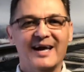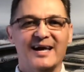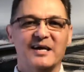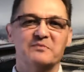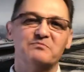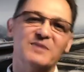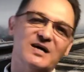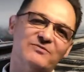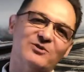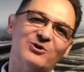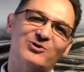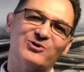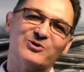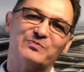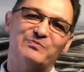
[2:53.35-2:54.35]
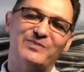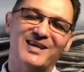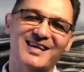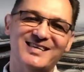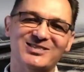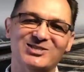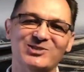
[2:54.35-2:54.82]
and may the Lord
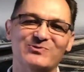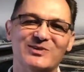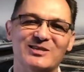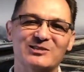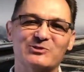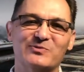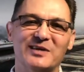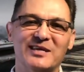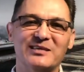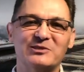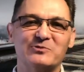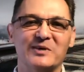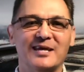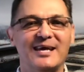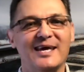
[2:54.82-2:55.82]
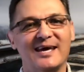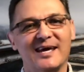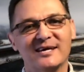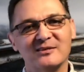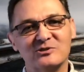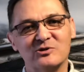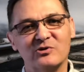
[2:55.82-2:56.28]
bless you in 2020,
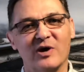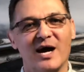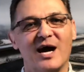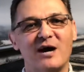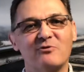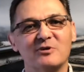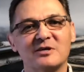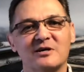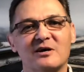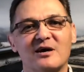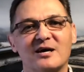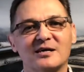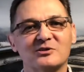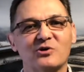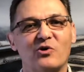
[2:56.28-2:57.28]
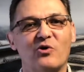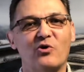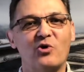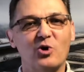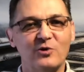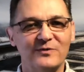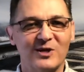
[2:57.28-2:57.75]
and to our God,
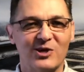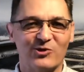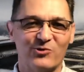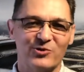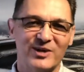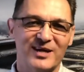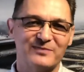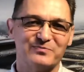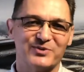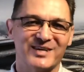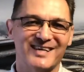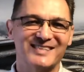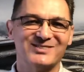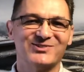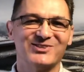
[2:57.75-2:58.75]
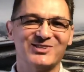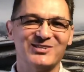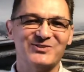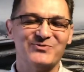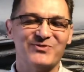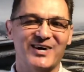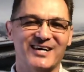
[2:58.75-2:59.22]
all the glory and praise for
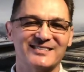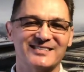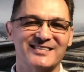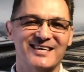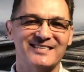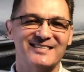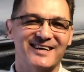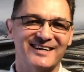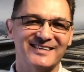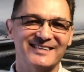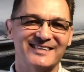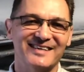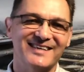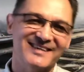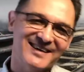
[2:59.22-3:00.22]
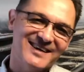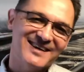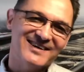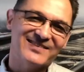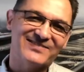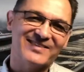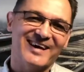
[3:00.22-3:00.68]
2019.
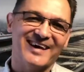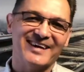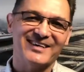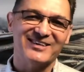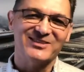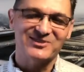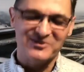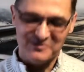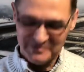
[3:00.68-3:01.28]
Thank you.